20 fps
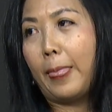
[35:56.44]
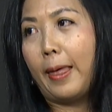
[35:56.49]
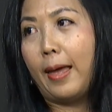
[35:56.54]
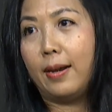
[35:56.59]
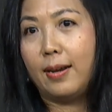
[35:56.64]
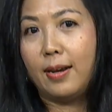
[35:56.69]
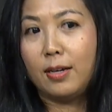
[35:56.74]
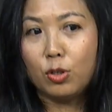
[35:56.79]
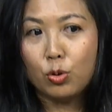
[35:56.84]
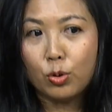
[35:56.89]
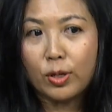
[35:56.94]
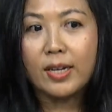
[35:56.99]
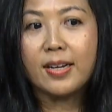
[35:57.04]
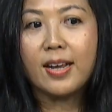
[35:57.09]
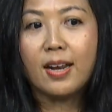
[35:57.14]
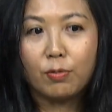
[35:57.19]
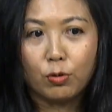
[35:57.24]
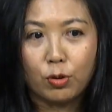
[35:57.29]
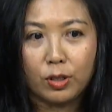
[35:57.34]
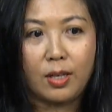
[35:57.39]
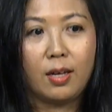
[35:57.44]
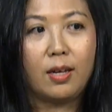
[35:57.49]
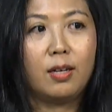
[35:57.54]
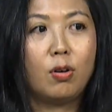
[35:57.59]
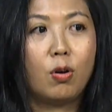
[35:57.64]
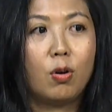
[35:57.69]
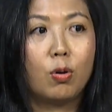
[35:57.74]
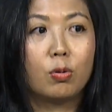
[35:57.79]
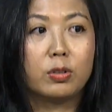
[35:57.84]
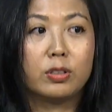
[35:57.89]
And then you can
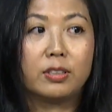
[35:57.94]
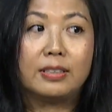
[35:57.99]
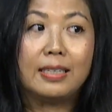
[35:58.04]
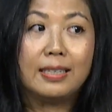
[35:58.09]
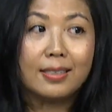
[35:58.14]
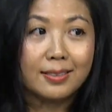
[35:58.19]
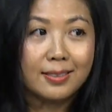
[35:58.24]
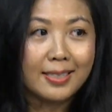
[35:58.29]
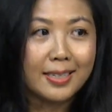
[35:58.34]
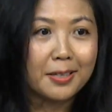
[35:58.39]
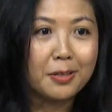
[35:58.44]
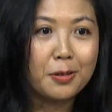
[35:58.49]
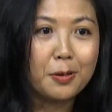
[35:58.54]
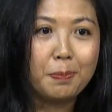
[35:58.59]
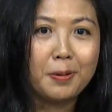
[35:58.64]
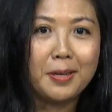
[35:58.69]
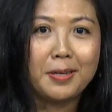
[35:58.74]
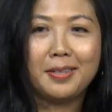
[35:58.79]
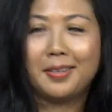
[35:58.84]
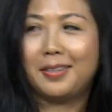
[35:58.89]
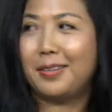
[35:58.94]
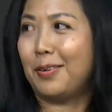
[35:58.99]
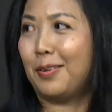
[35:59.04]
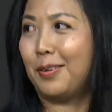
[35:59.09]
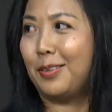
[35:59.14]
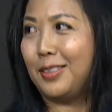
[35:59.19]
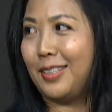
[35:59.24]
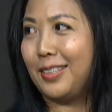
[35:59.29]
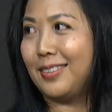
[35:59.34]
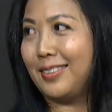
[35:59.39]
advocate or seek a second opinion
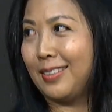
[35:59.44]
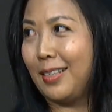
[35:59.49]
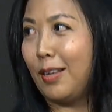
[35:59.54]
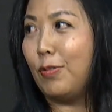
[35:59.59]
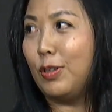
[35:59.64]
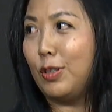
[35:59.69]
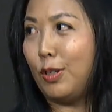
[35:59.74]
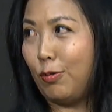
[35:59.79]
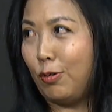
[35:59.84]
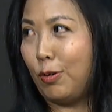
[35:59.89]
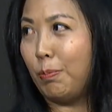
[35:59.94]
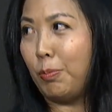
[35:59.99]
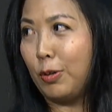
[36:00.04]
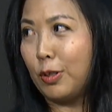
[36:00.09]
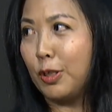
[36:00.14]
or just give a different